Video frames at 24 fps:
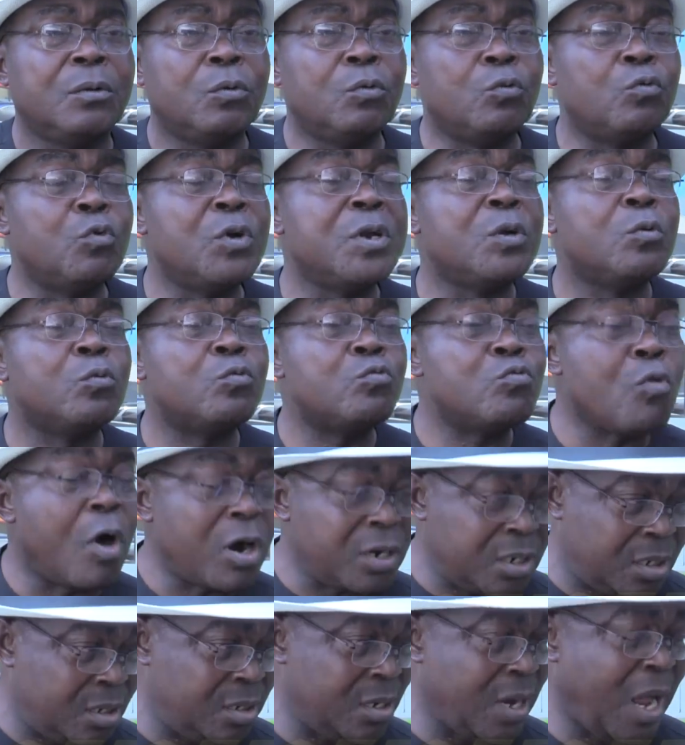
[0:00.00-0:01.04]
will
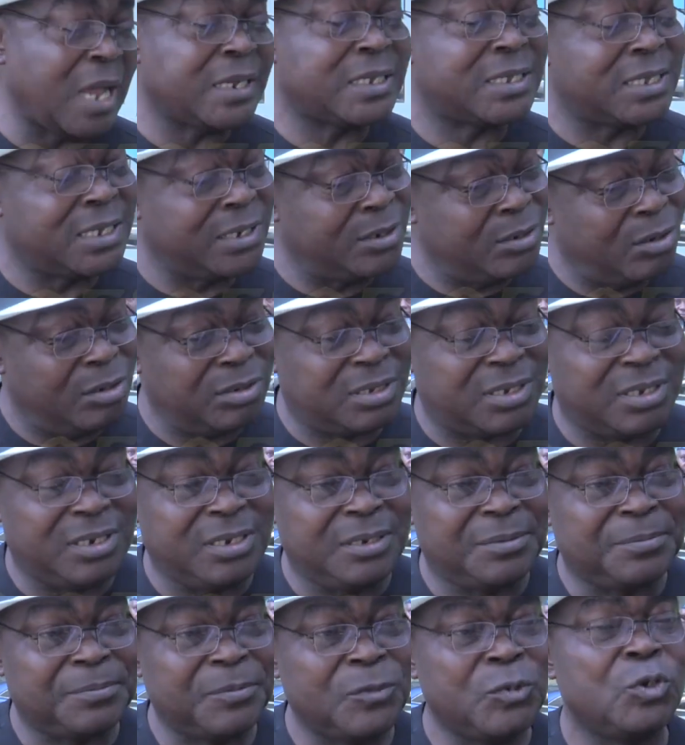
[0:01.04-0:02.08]
work
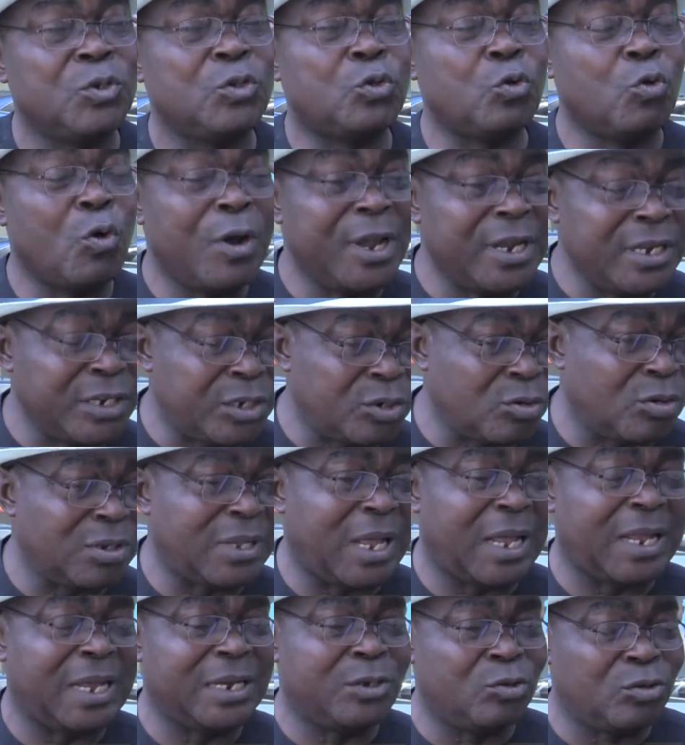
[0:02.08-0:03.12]
assiduously to ensure
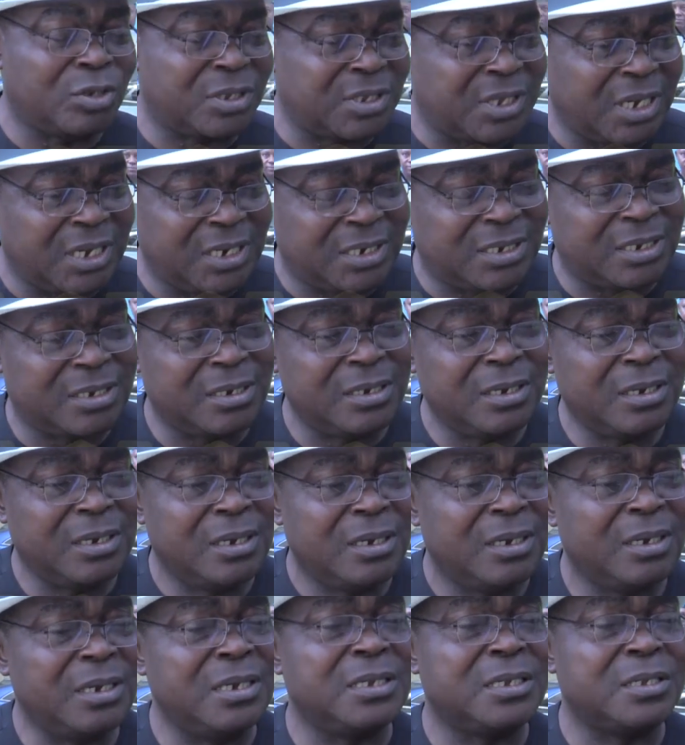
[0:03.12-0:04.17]
that Edo State
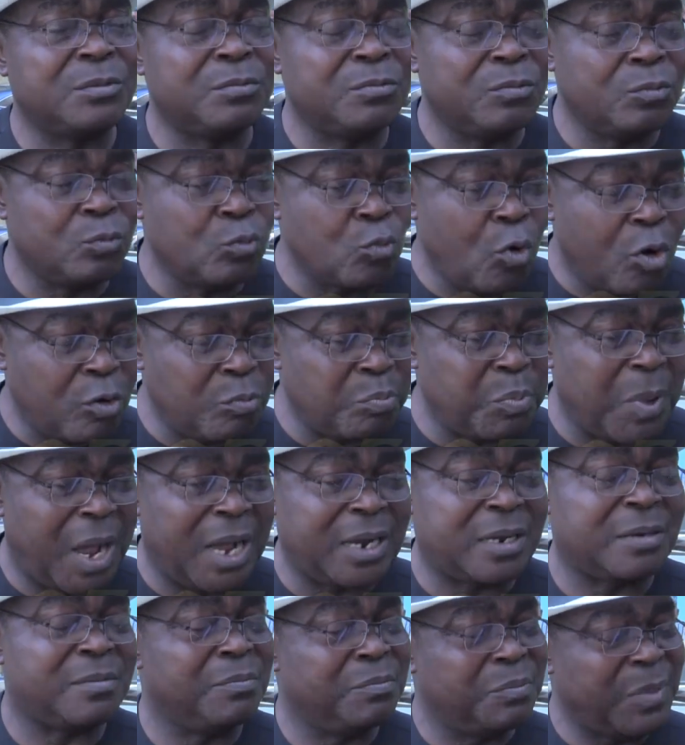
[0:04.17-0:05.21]
is won
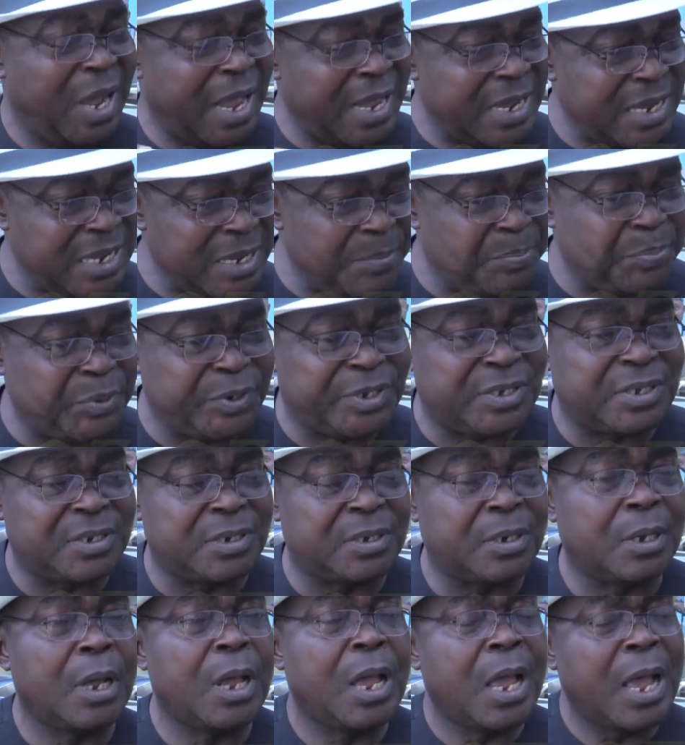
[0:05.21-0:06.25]
back by
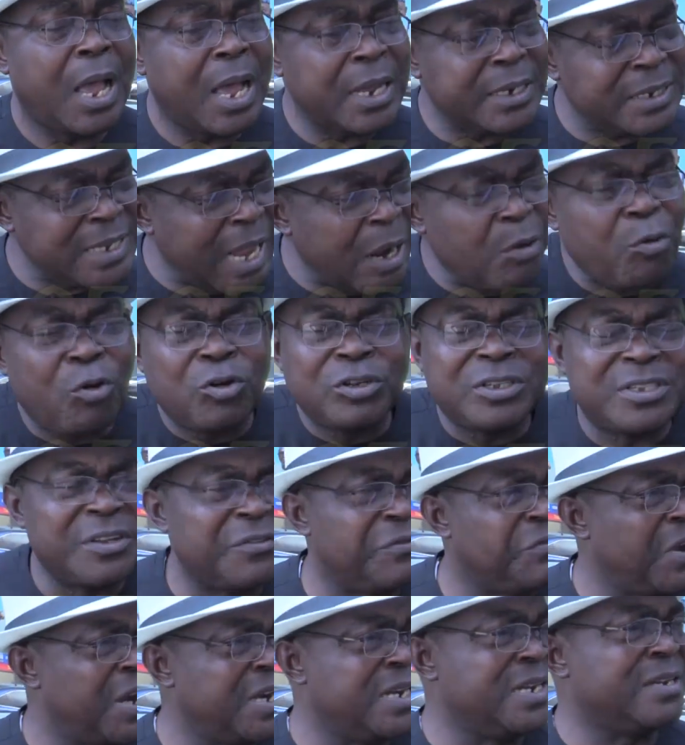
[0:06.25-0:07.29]
APC. That was a
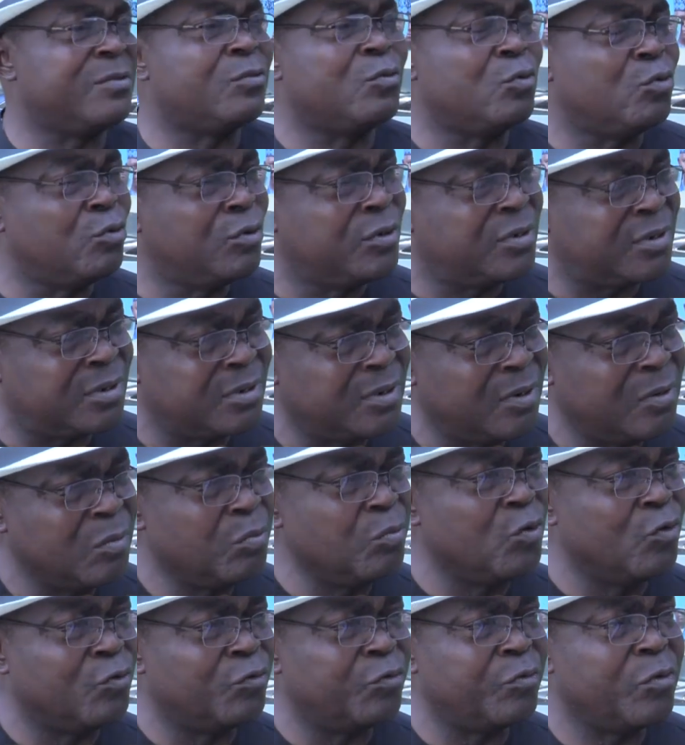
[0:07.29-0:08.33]
very good
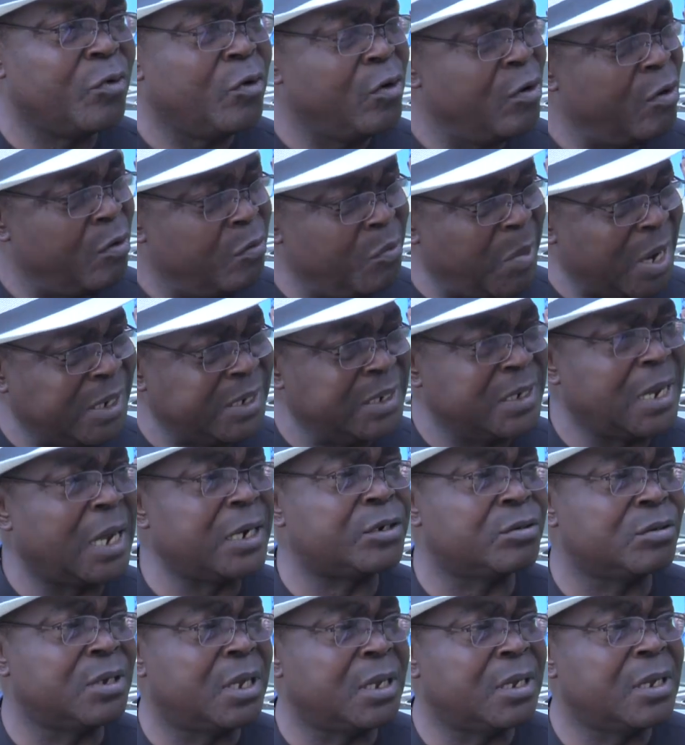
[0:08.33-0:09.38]
move by the
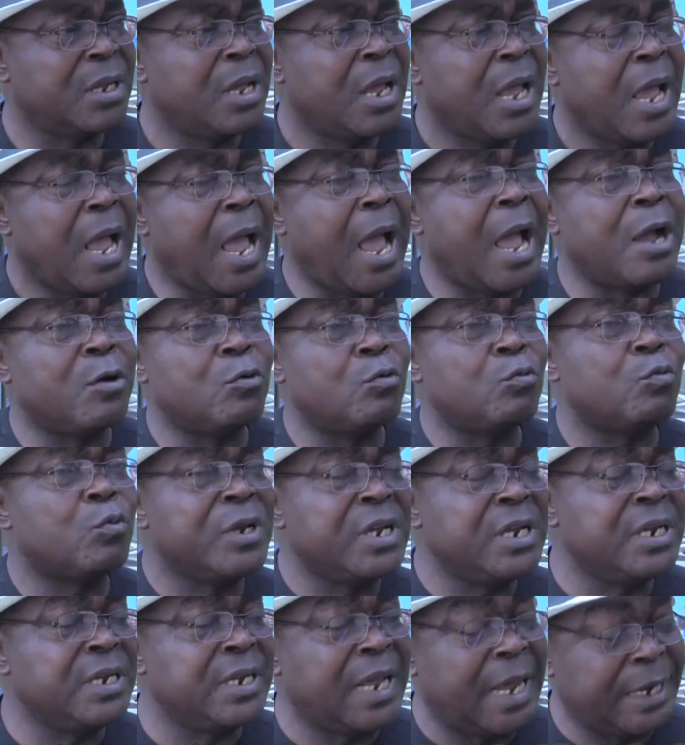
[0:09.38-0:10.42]
national. And we in